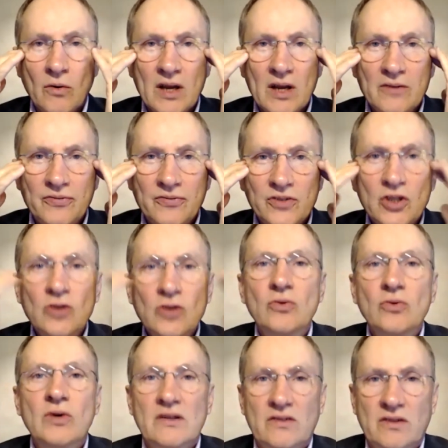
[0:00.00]
if you
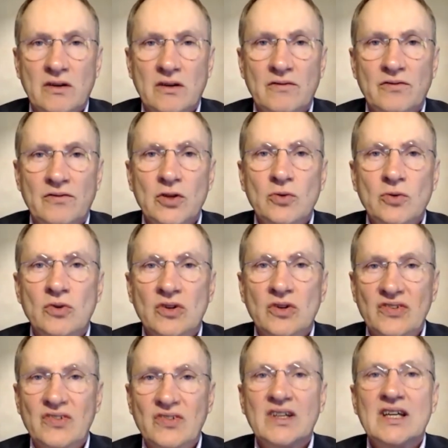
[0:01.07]
as a viewer
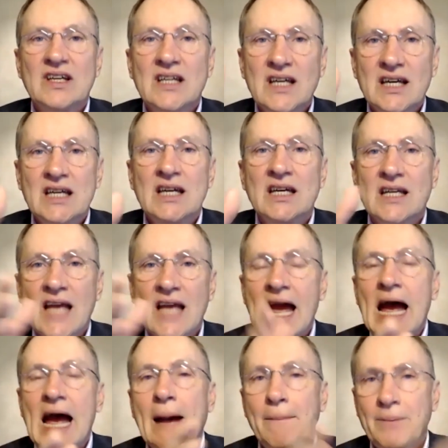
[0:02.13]
see it
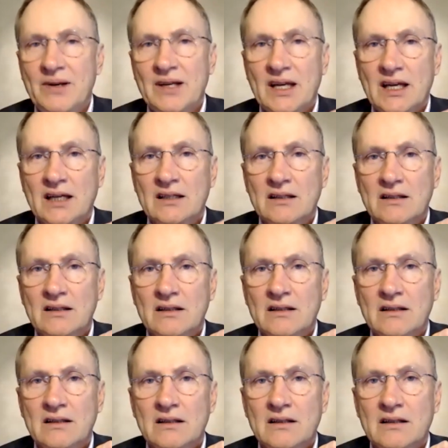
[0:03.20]
happening,
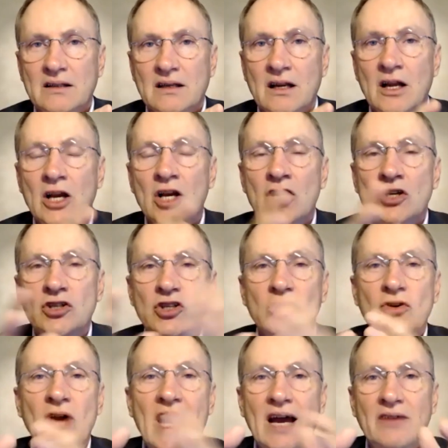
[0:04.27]

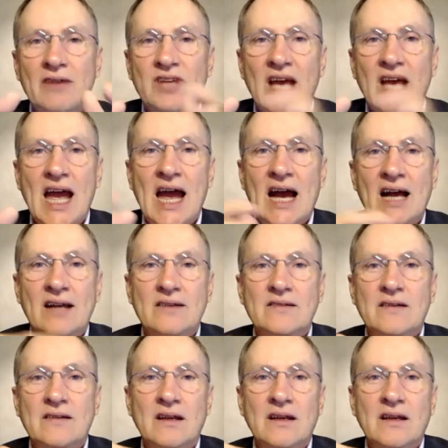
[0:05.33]
you have to ask,